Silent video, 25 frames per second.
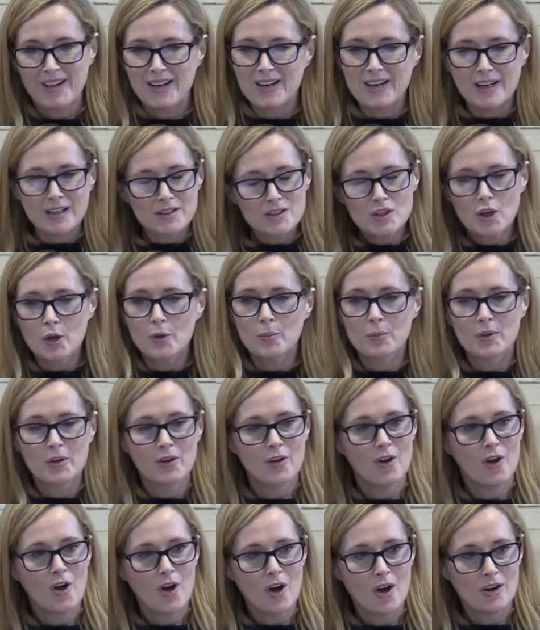Let's open
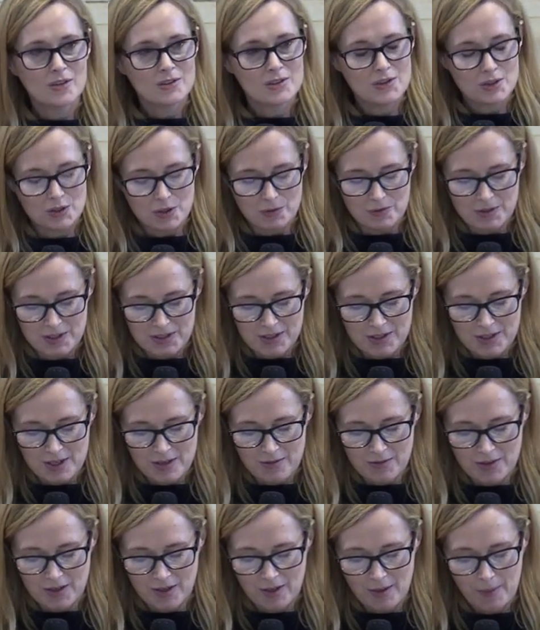our hearts to
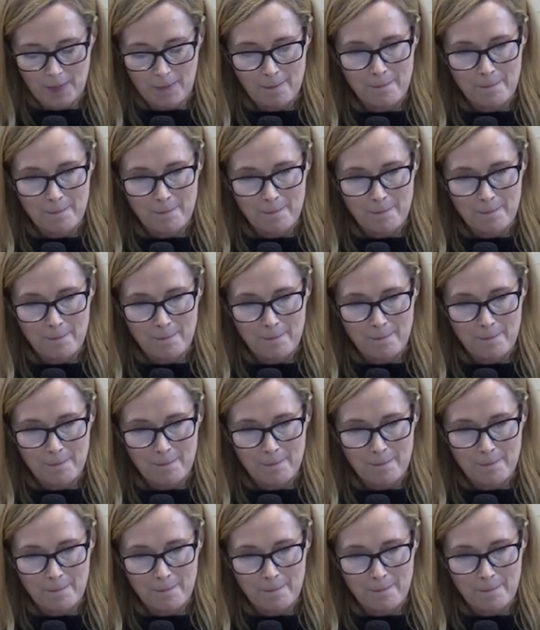receive it.